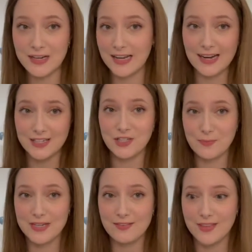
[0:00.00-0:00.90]
Like, I just don't
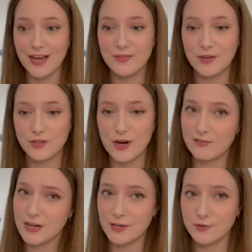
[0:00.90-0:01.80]
believe that. The track
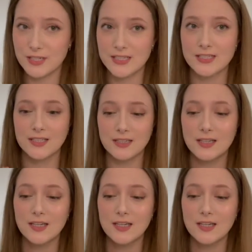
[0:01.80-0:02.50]
record is that